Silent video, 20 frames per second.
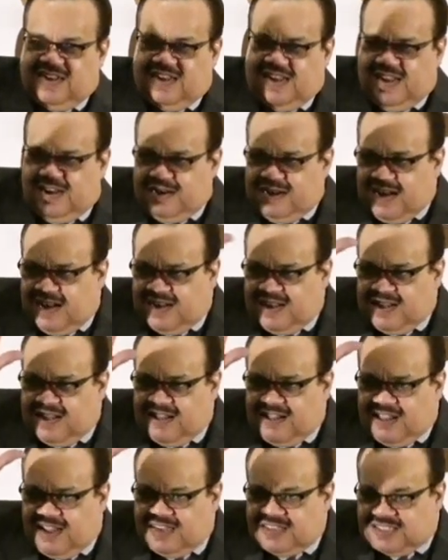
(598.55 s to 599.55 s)
and, and
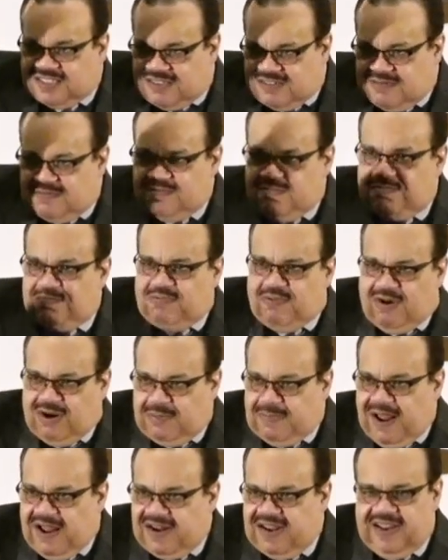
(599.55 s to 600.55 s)
thus brought
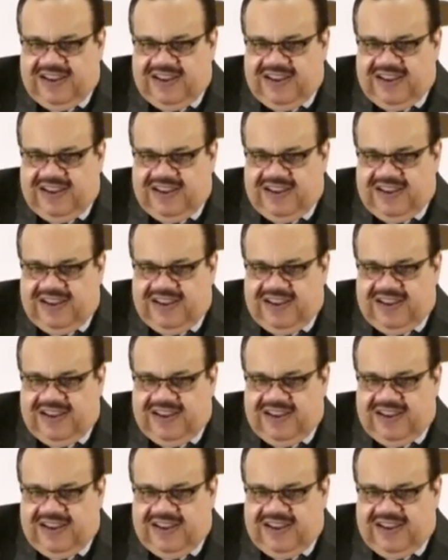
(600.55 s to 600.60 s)
about